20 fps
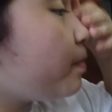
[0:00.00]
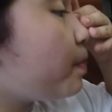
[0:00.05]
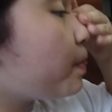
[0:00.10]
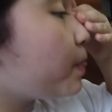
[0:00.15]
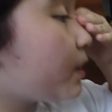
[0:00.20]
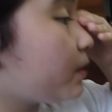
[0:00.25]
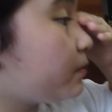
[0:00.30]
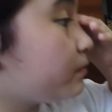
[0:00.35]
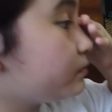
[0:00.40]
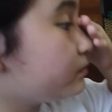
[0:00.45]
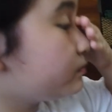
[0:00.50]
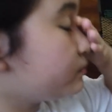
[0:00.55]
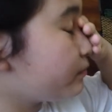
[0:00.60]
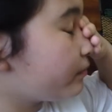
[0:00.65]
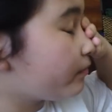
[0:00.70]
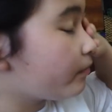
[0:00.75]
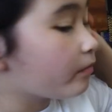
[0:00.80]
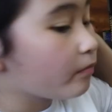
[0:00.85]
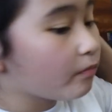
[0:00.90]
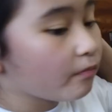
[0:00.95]
How's the
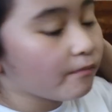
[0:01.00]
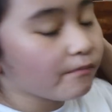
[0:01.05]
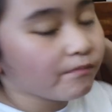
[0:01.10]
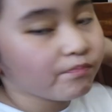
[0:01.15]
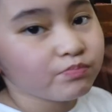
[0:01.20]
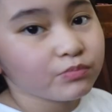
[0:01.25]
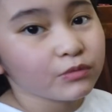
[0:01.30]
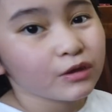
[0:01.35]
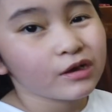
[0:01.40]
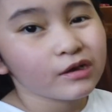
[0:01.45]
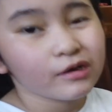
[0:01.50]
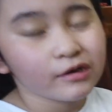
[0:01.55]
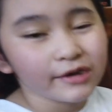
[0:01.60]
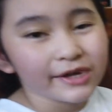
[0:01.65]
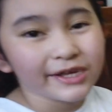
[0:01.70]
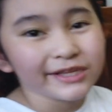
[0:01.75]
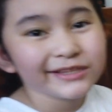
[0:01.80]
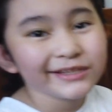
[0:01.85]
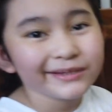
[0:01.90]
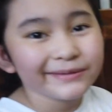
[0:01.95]
spaghetti, babe?
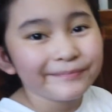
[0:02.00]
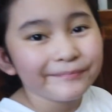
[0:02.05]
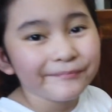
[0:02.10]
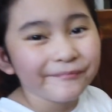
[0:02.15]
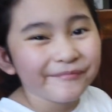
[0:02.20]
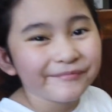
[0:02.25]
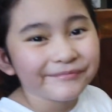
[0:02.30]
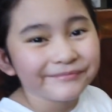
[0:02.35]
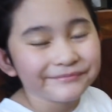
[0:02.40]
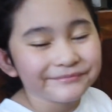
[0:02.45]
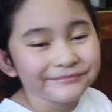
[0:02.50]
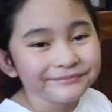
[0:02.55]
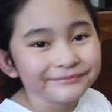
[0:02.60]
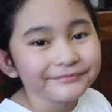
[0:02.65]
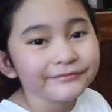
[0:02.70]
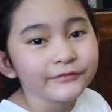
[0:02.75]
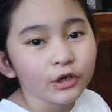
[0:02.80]
Yeah?